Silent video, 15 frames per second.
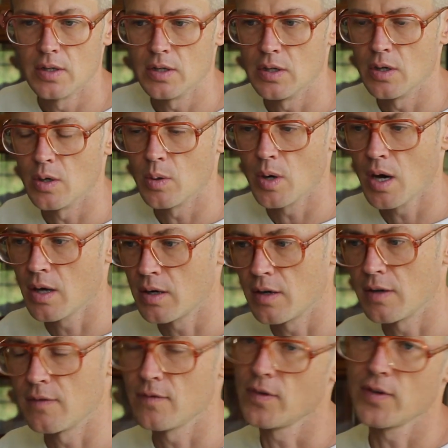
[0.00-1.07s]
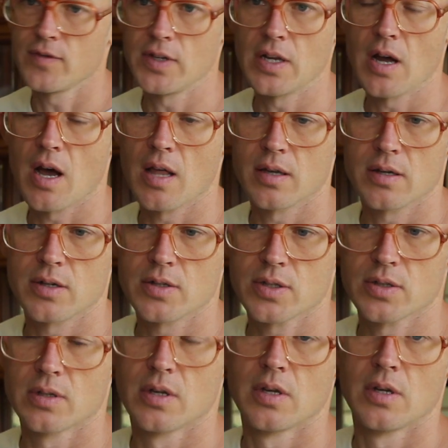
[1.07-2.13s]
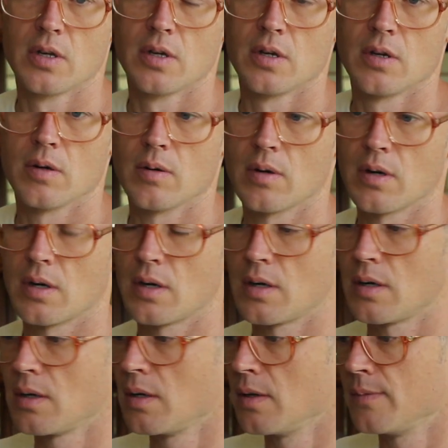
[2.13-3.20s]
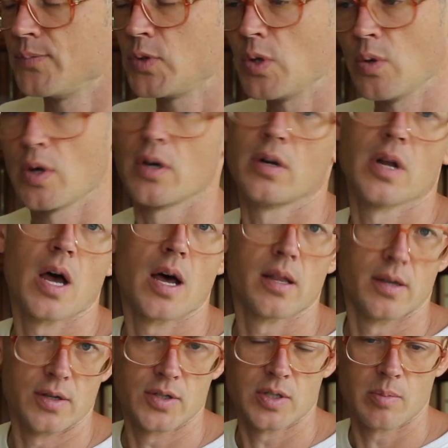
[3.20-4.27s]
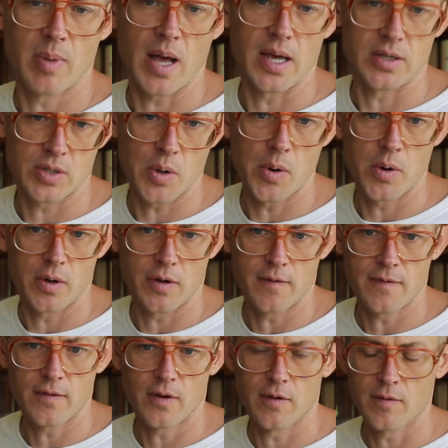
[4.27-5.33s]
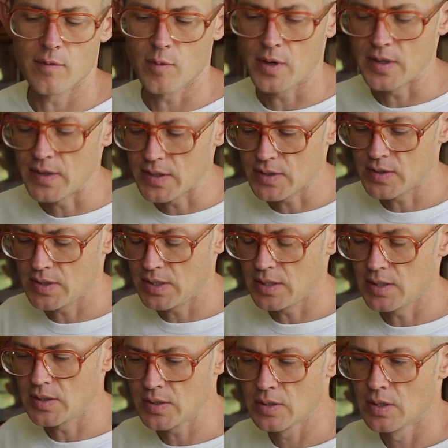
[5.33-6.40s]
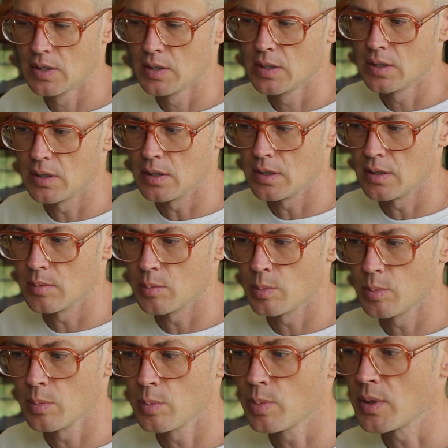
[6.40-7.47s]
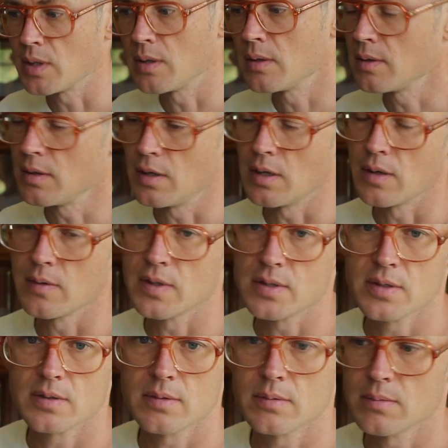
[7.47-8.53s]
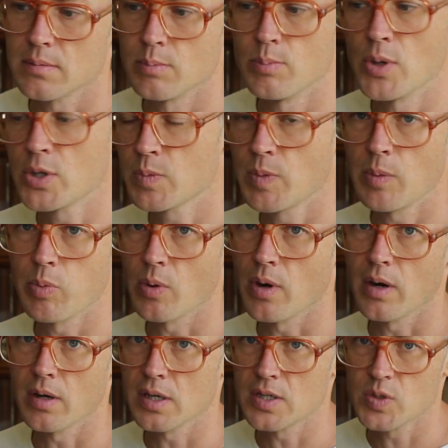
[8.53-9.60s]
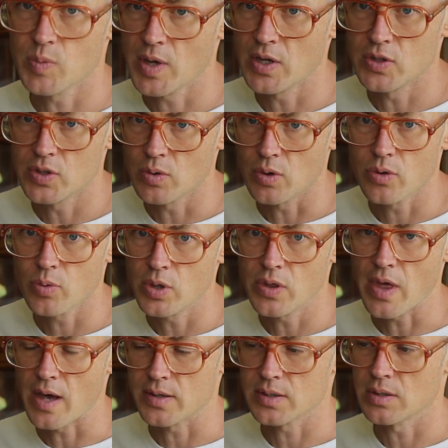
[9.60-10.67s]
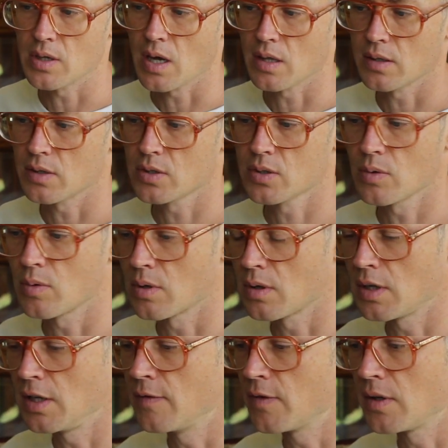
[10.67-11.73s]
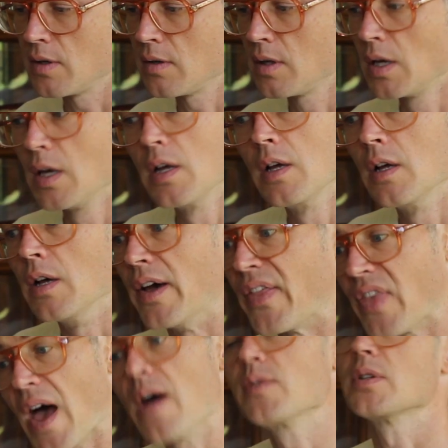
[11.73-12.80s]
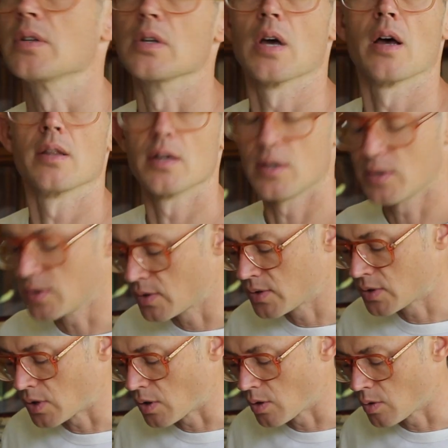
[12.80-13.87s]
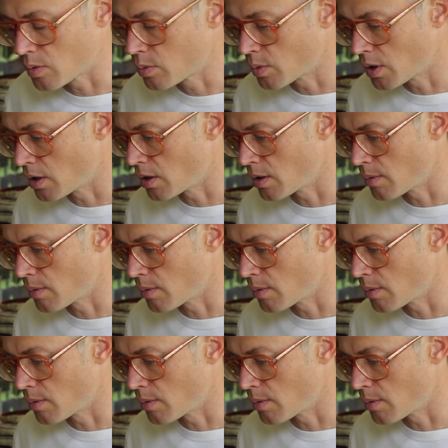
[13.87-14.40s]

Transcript: $150 or $200 to buy a tong of one of these teas. But most people aren't going to spend $2,000 or $3,000 or even $1,000. So